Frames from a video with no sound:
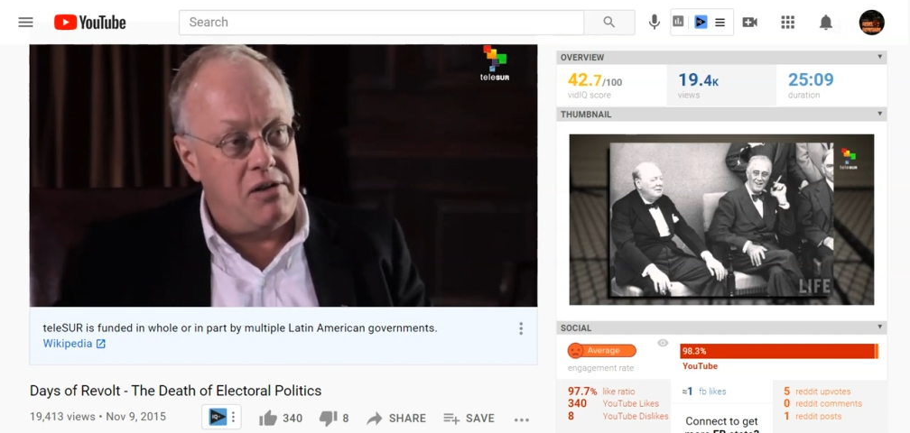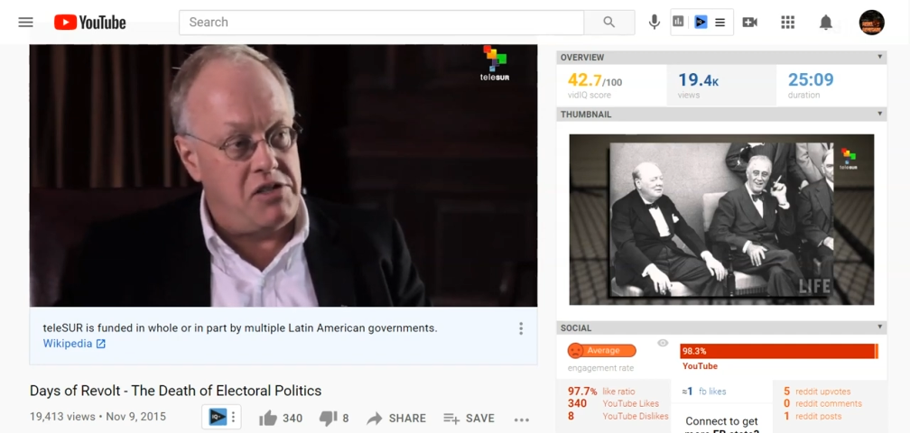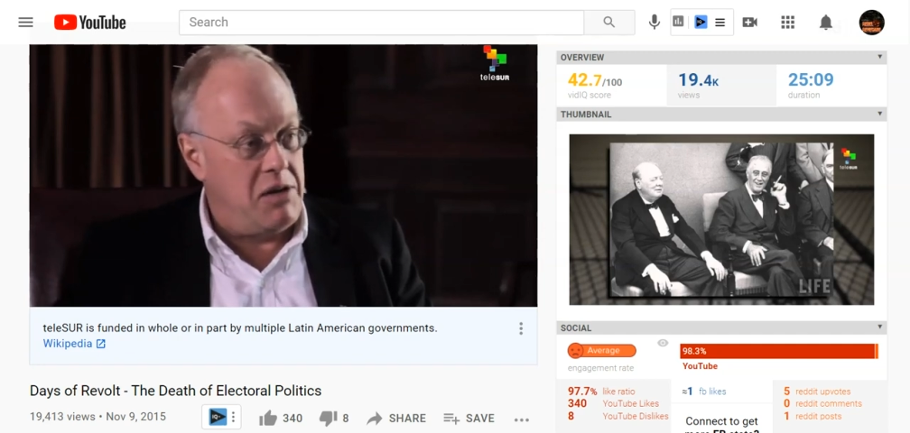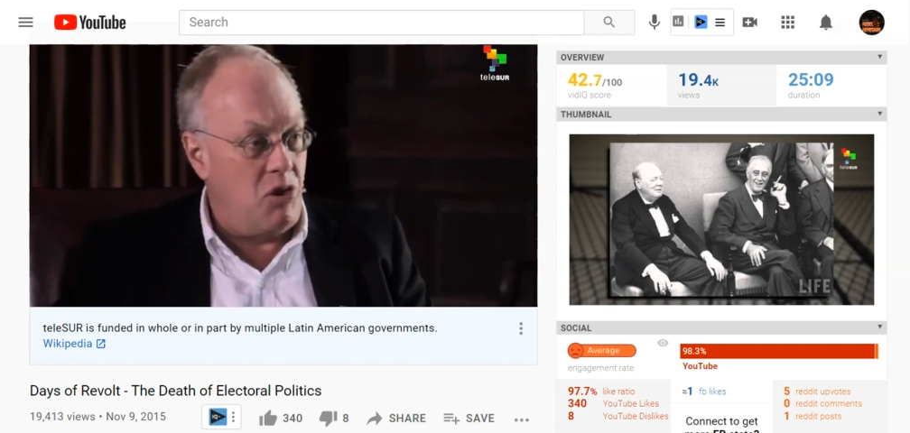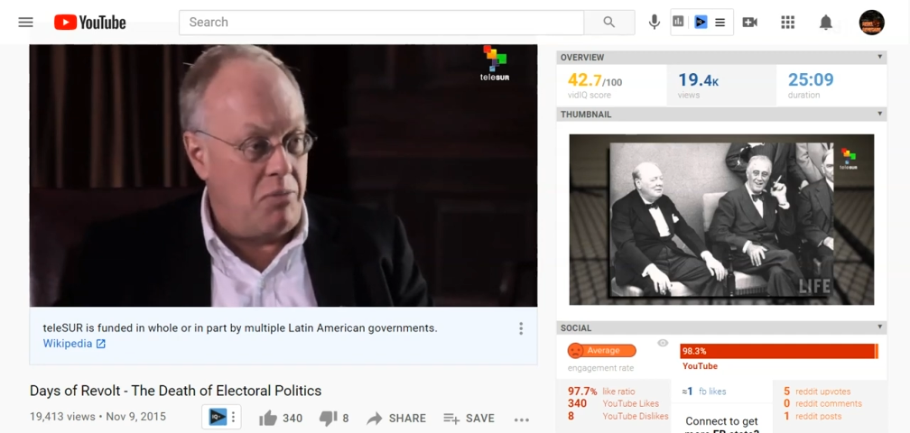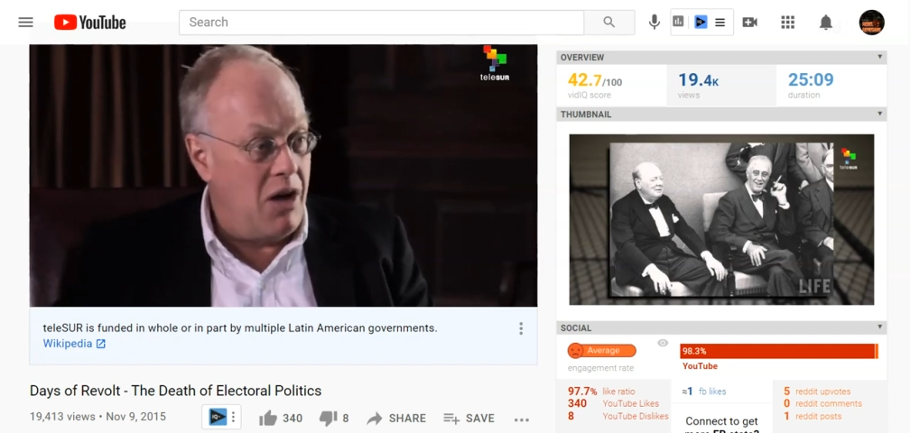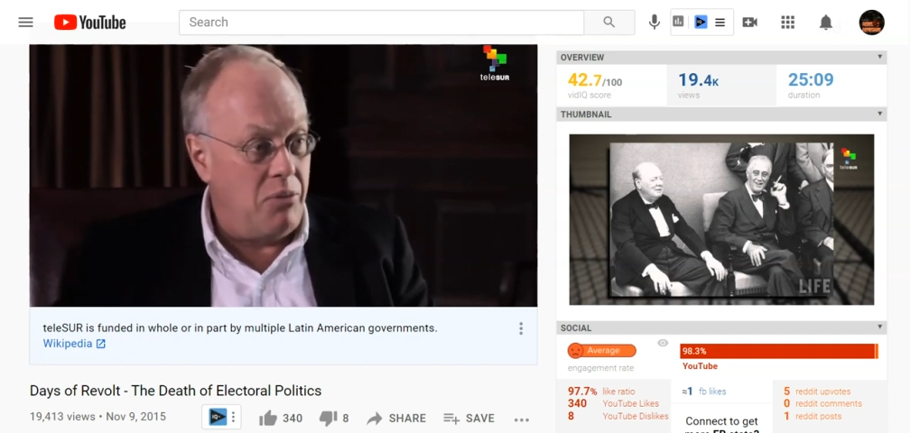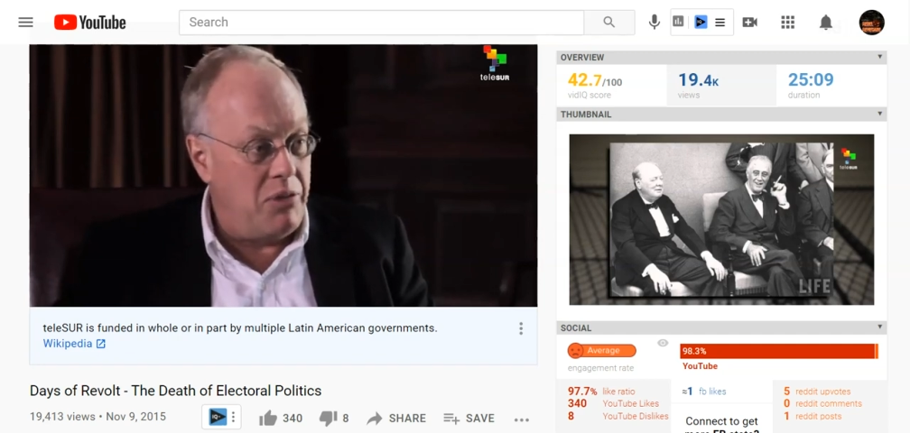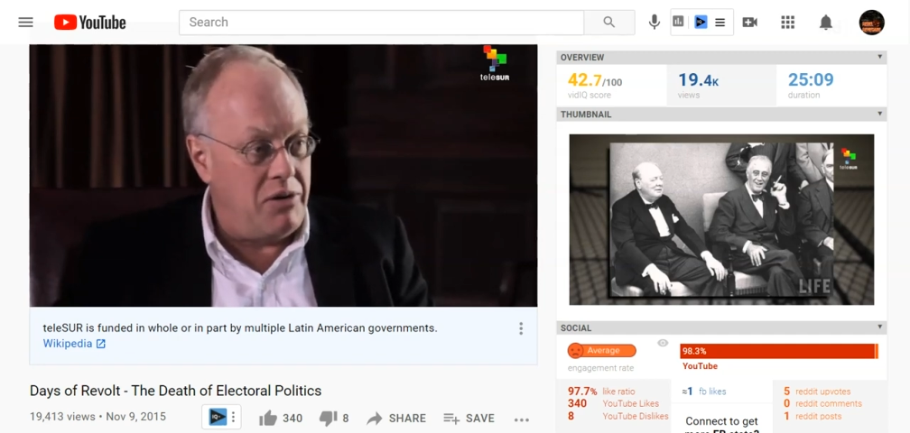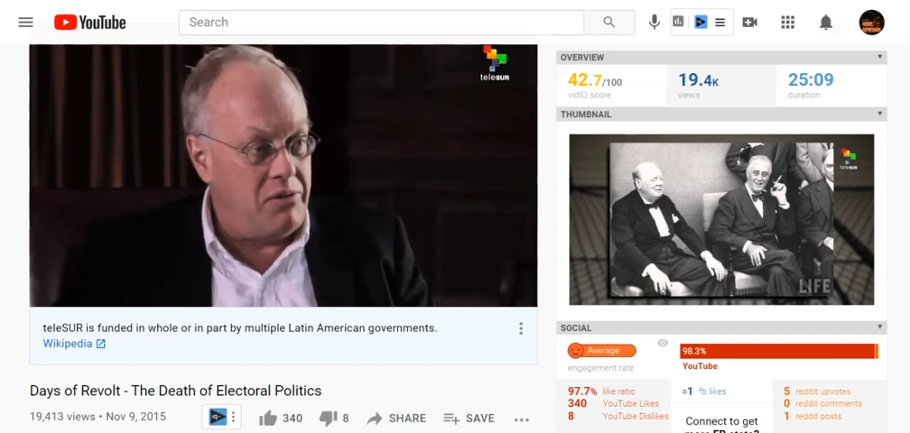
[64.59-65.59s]
Seymour
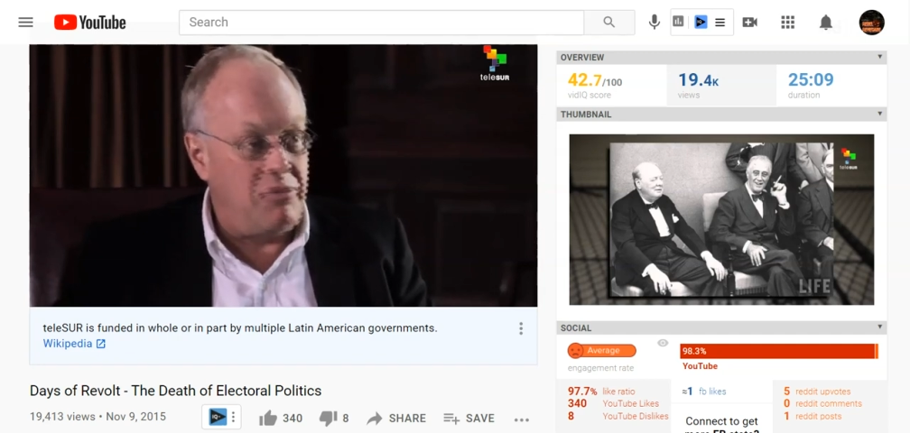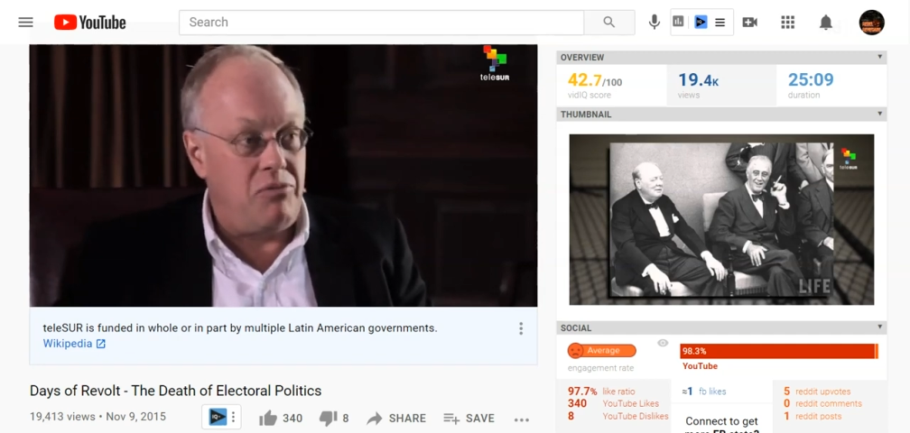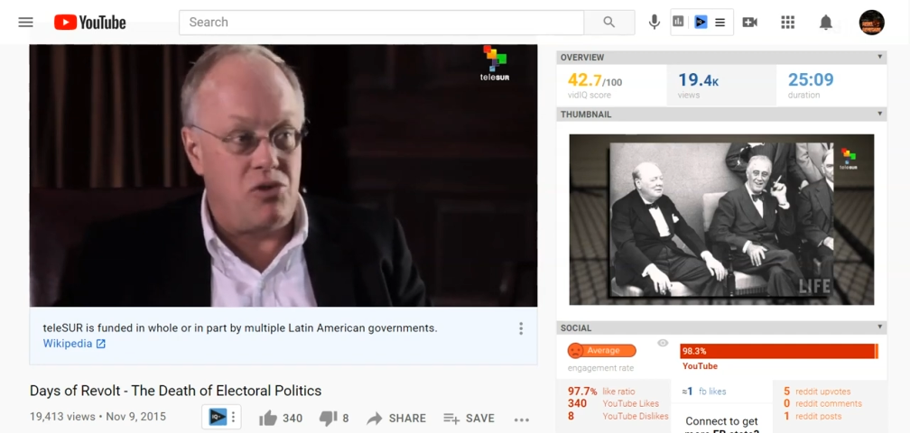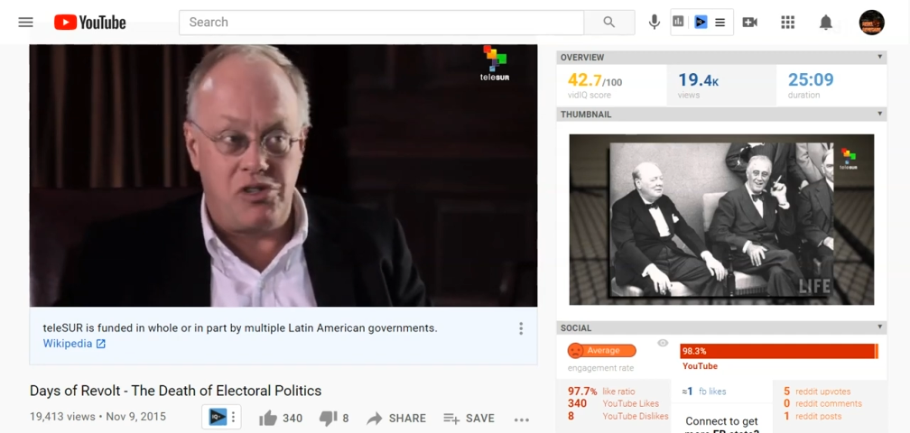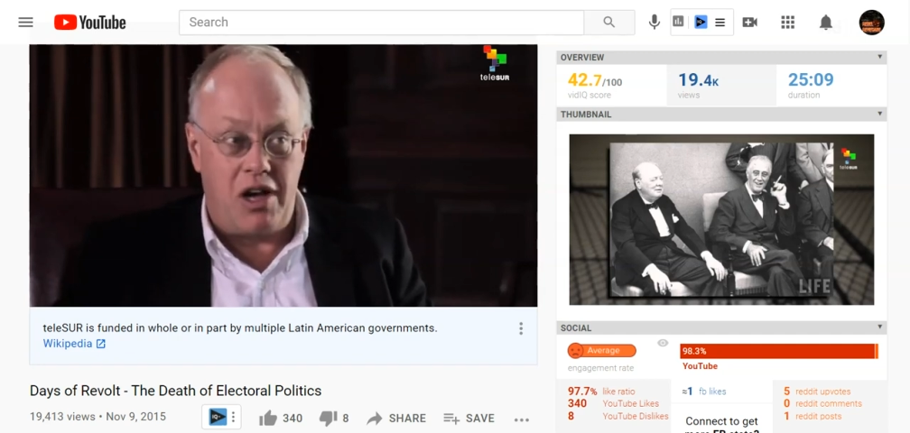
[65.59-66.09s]
Melman was